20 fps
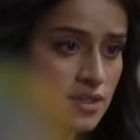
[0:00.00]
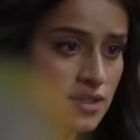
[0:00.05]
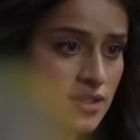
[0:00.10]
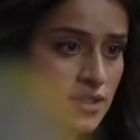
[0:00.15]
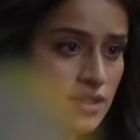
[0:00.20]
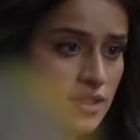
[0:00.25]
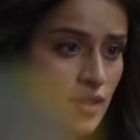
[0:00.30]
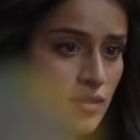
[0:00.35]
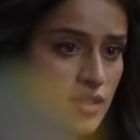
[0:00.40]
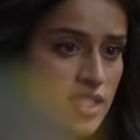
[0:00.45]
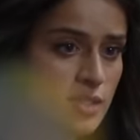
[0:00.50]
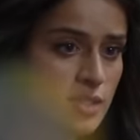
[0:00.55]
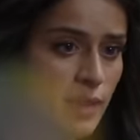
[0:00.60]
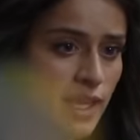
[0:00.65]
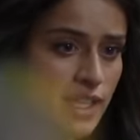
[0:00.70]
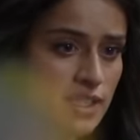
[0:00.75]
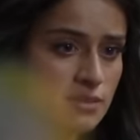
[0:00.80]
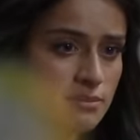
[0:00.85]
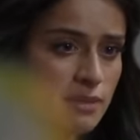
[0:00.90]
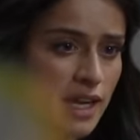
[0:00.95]
Most of us
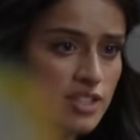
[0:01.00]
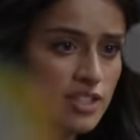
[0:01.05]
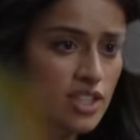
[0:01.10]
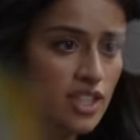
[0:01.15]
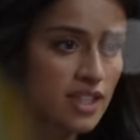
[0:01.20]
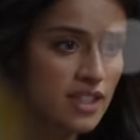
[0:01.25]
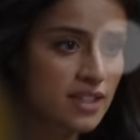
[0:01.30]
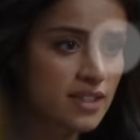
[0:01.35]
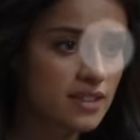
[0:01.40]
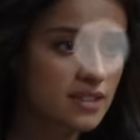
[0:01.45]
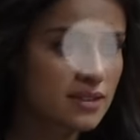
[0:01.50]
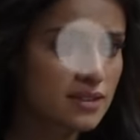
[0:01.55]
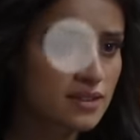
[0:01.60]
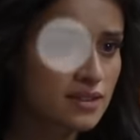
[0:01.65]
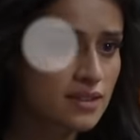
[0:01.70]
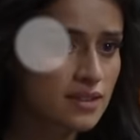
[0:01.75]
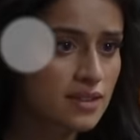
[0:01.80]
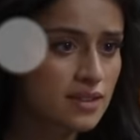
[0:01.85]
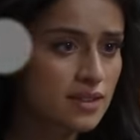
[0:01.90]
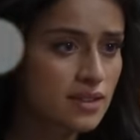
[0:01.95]
wizards lose the ability to
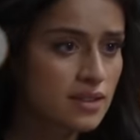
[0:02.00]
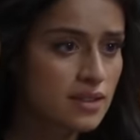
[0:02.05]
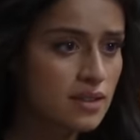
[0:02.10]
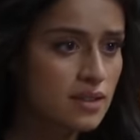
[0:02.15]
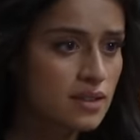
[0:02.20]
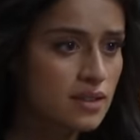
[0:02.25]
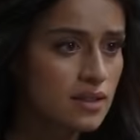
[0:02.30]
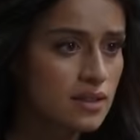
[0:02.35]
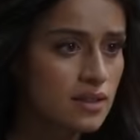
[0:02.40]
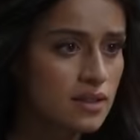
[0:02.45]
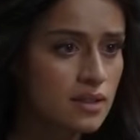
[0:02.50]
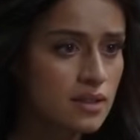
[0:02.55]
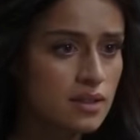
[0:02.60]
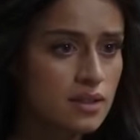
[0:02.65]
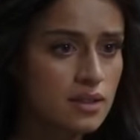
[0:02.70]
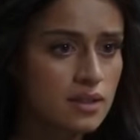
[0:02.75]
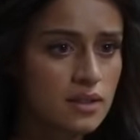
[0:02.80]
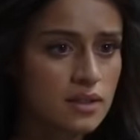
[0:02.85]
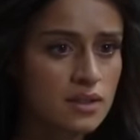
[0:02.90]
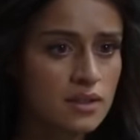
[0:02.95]
procreate due to
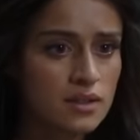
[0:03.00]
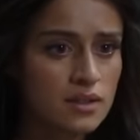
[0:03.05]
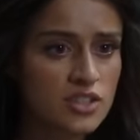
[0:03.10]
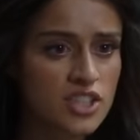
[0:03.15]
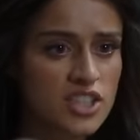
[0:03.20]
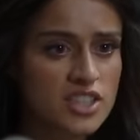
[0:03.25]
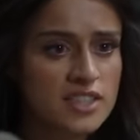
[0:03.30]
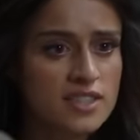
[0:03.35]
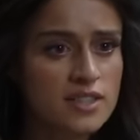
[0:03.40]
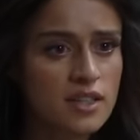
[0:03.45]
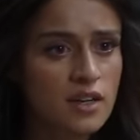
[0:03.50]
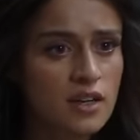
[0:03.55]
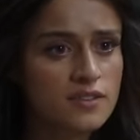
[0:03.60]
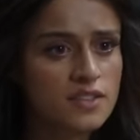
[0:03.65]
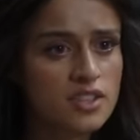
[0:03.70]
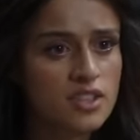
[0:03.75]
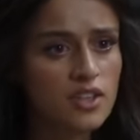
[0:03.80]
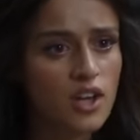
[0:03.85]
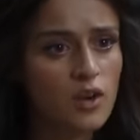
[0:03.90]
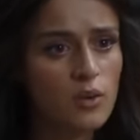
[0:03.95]
somatic changes and